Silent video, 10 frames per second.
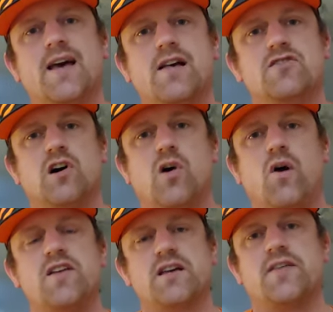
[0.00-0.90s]
And as
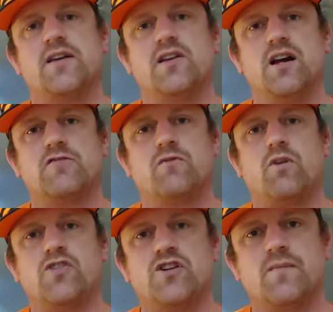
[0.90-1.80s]
always, I thank you guys for
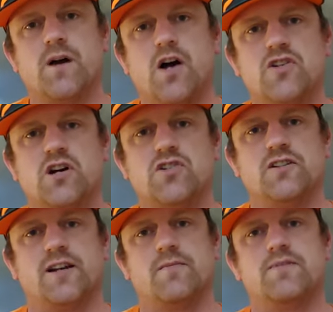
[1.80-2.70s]
watching. I'll talk
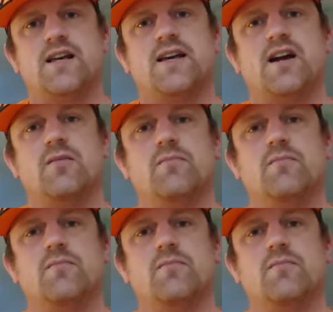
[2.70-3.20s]
to you later. Take care.